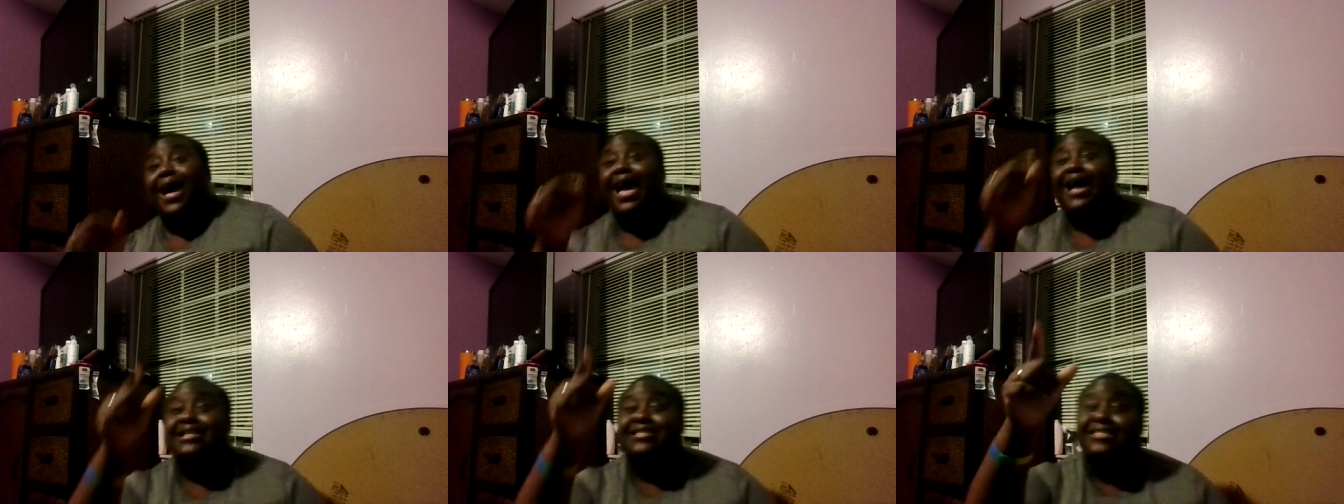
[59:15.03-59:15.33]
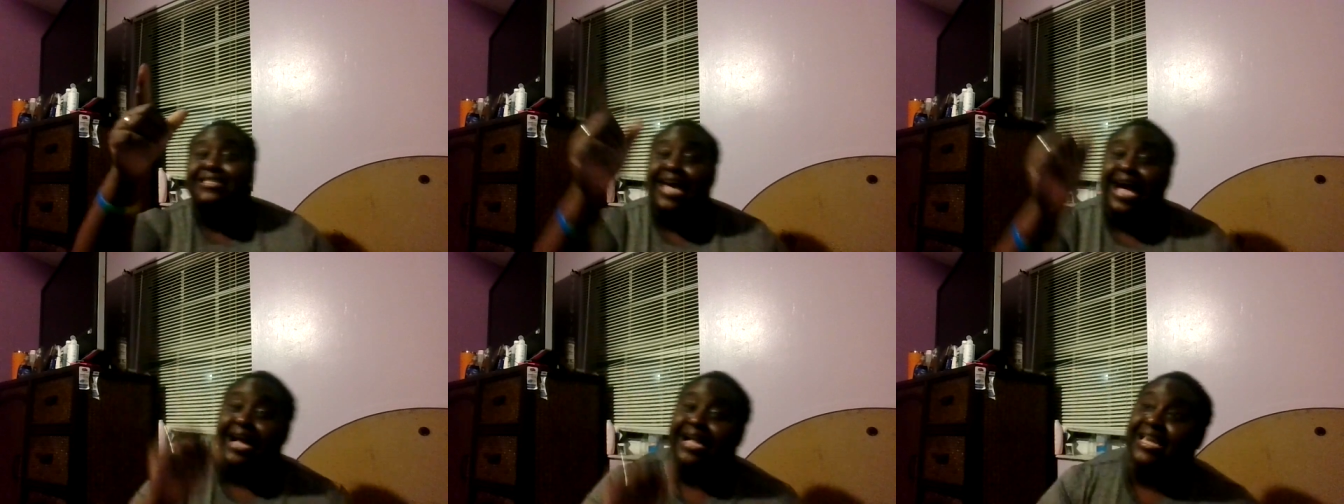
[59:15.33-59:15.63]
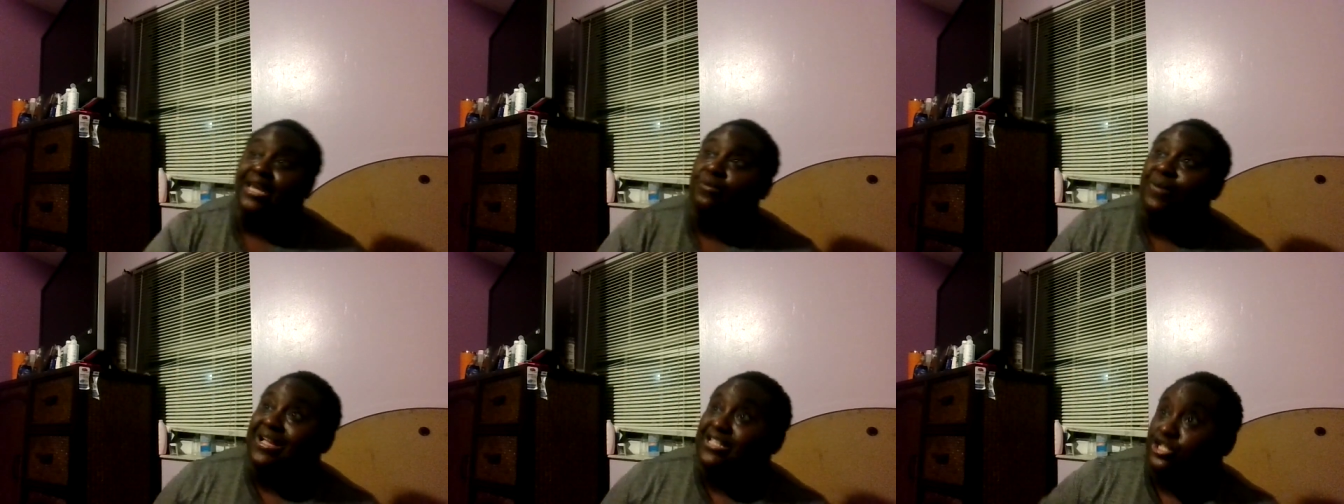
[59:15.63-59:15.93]
exactly
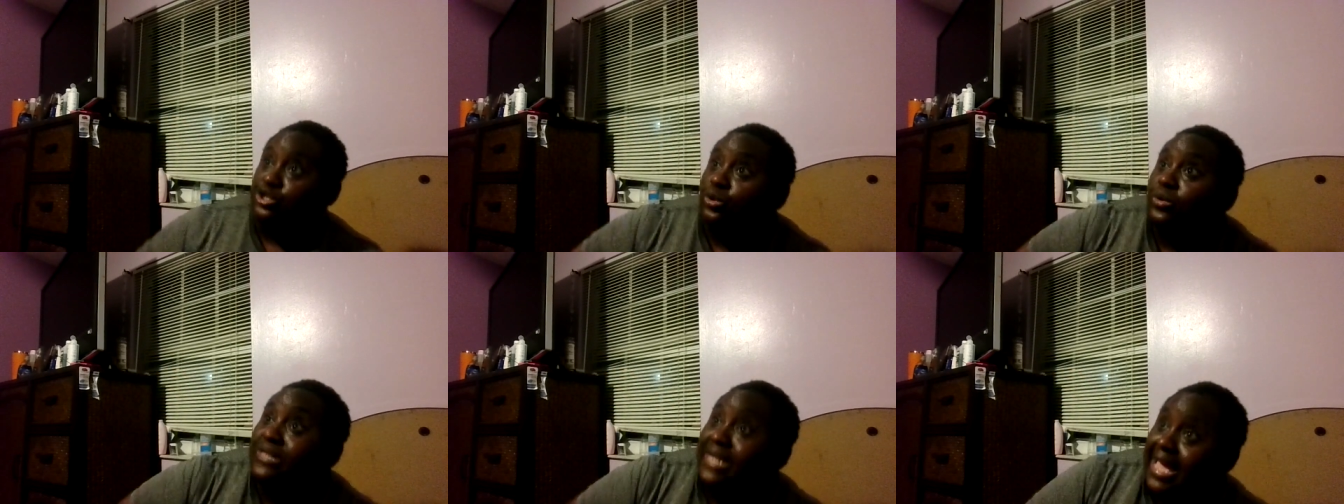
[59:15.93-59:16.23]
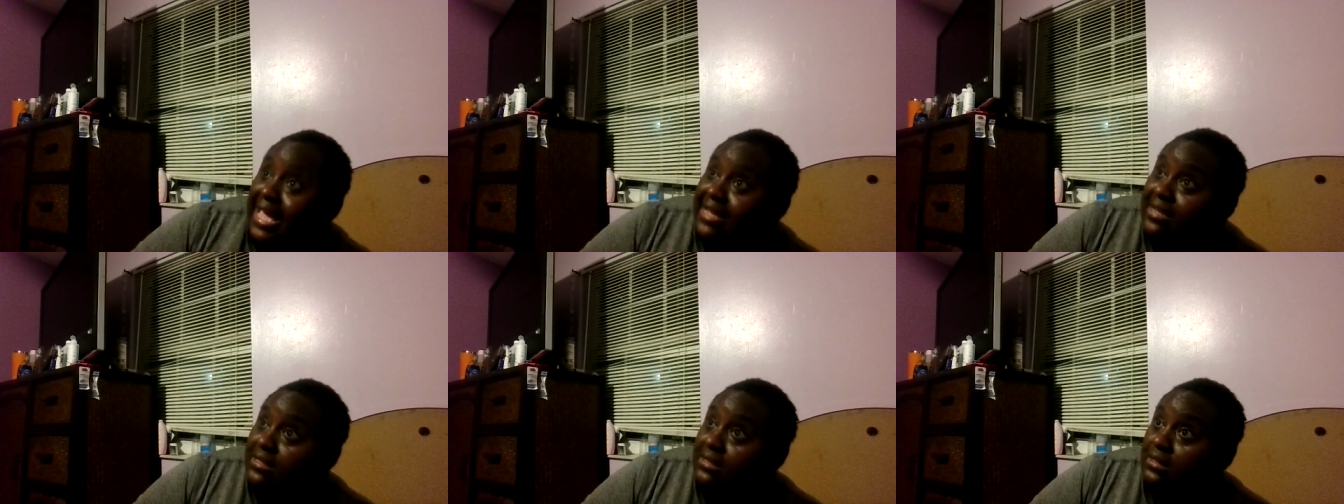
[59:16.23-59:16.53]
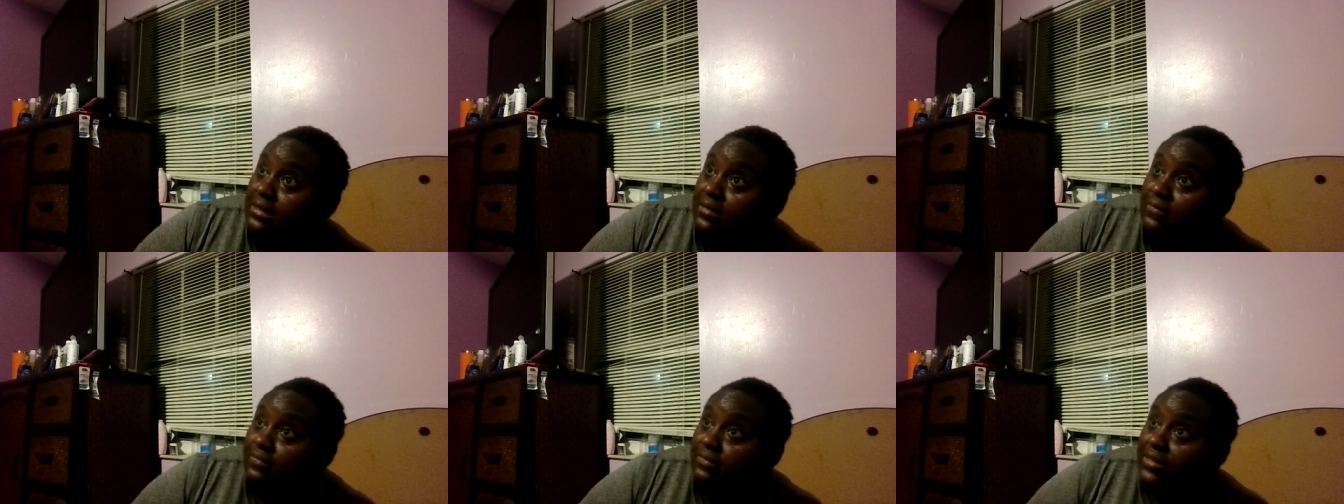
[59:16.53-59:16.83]
what you did?
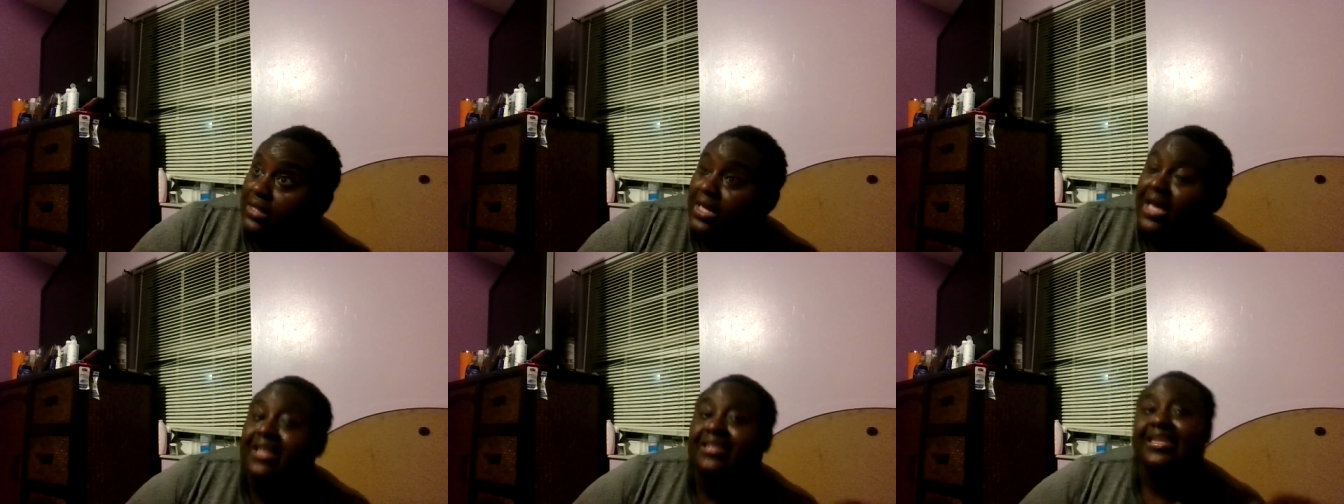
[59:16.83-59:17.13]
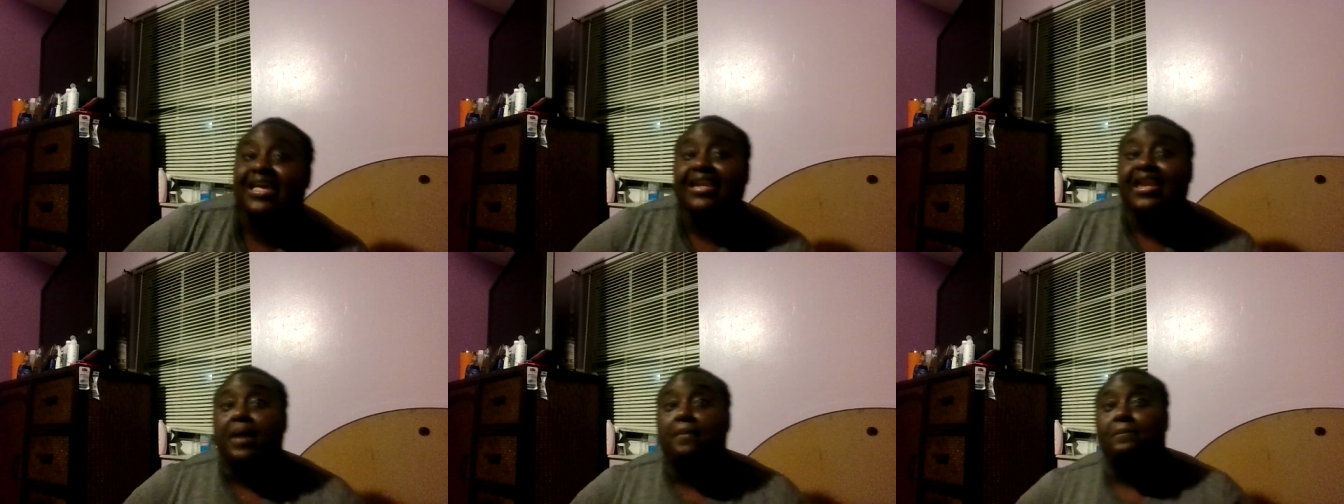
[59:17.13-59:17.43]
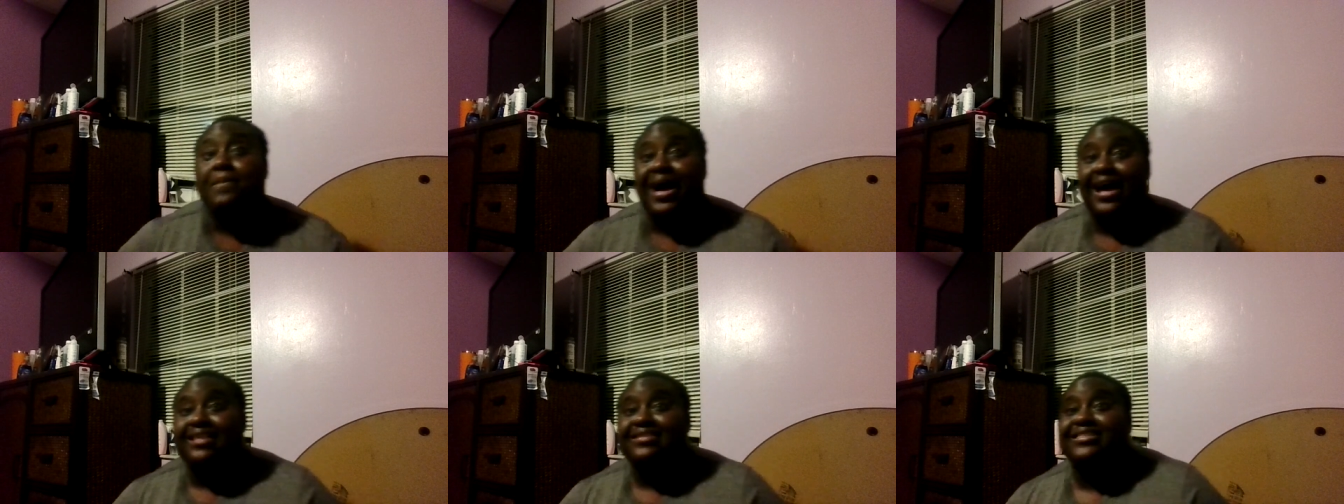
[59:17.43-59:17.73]
The man did the
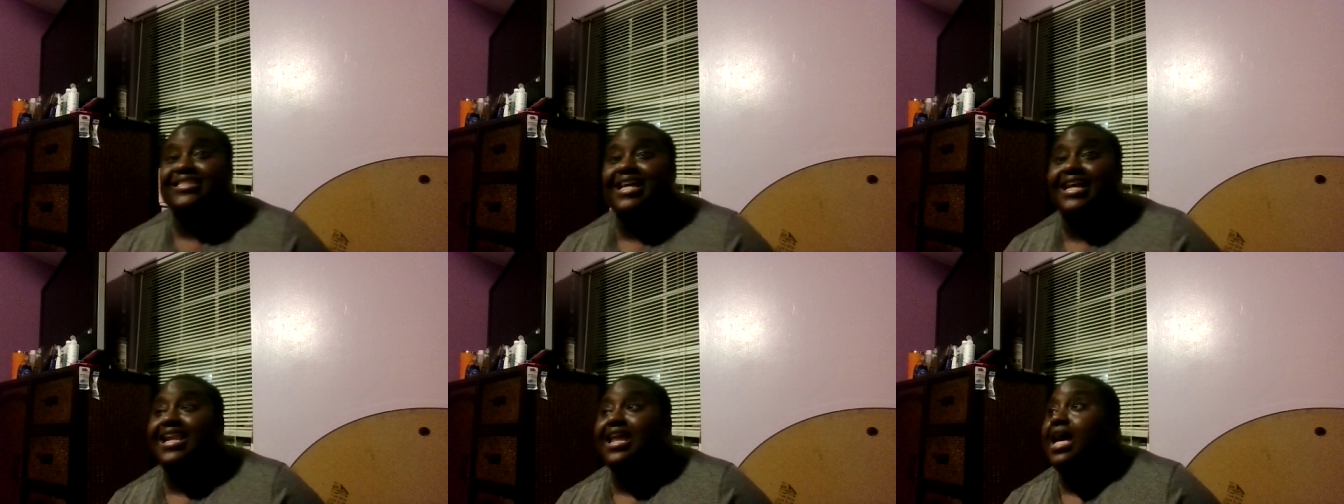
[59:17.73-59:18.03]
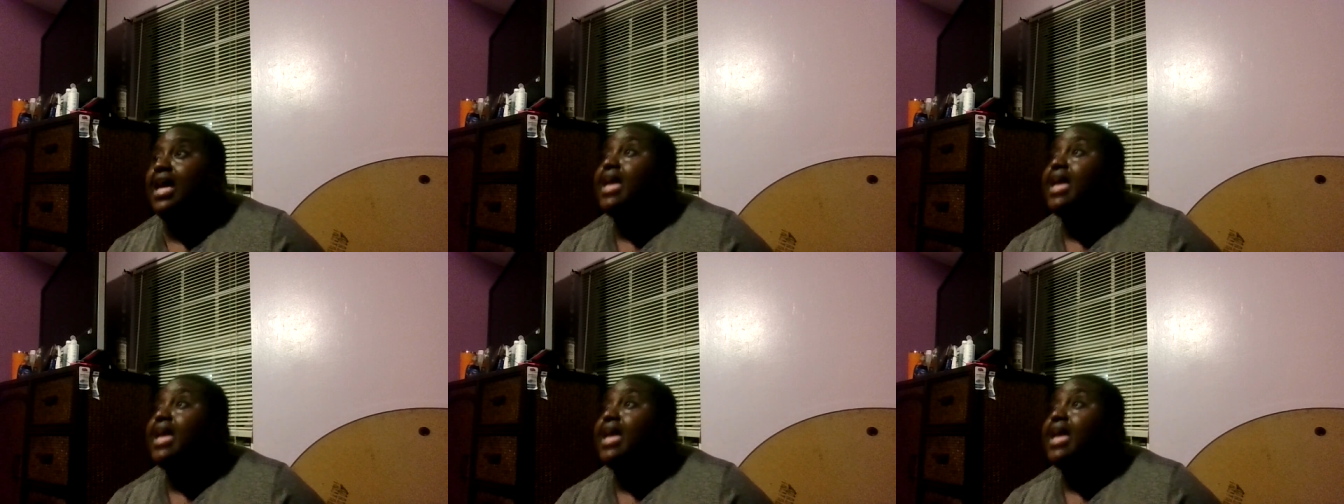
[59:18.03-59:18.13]
man tell